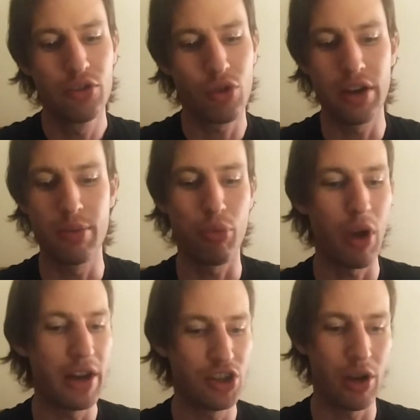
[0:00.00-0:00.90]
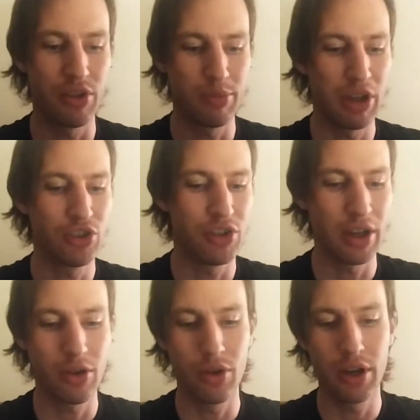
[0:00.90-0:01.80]
tried to branch out as much as
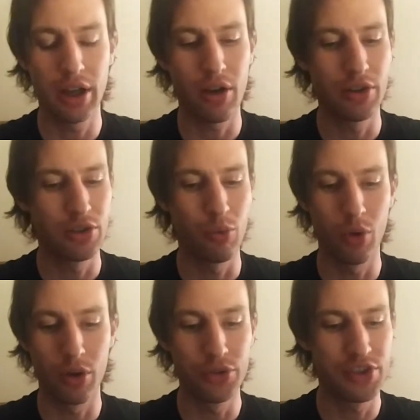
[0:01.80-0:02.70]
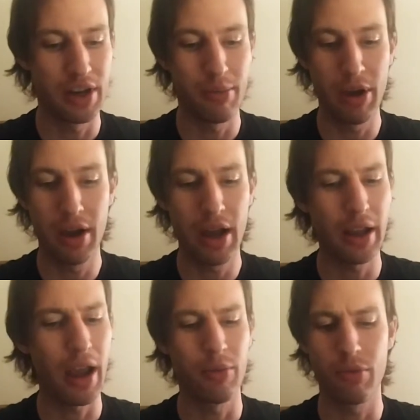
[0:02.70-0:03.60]
I could. I got into world cinema.
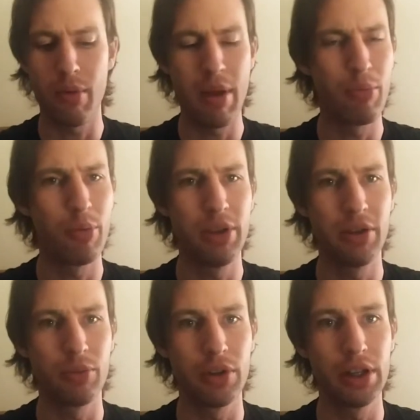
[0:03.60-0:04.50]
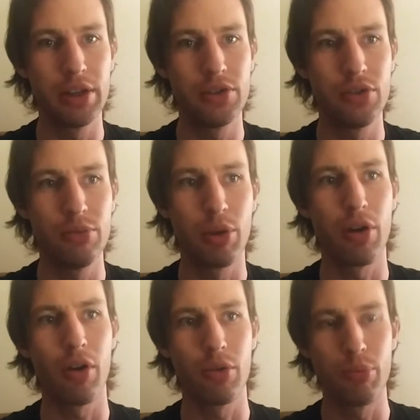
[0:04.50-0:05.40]
I remember being really into
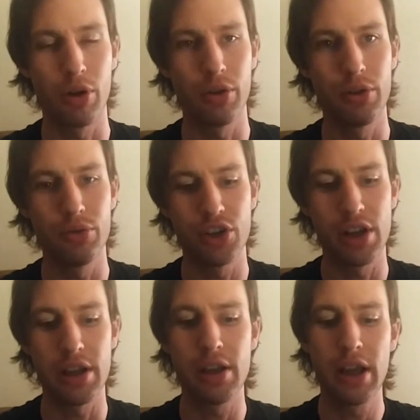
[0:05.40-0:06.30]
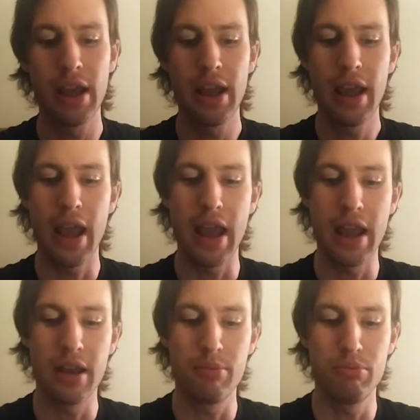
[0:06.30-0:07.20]
Bernardo Bertolucci
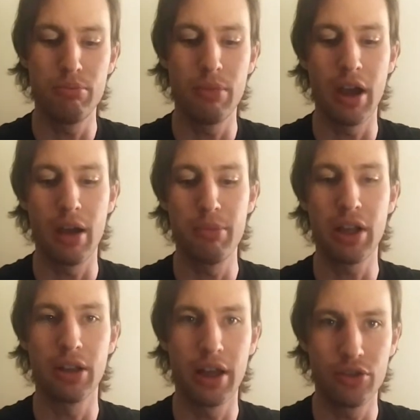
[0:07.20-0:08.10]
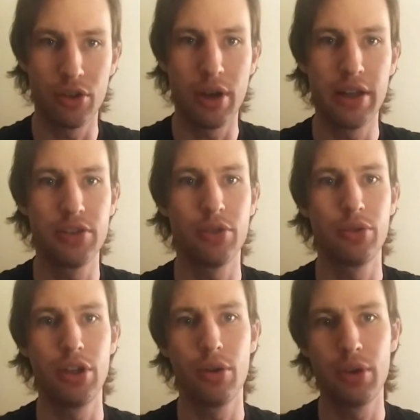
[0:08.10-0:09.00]
and Michelangelo
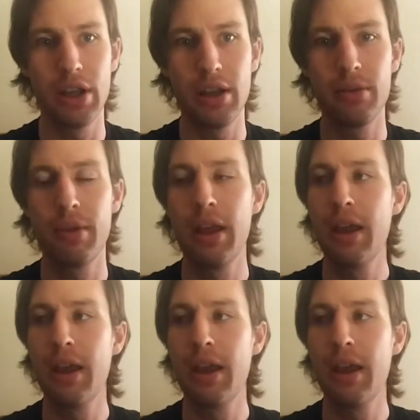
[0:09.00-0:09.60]
Antonioni.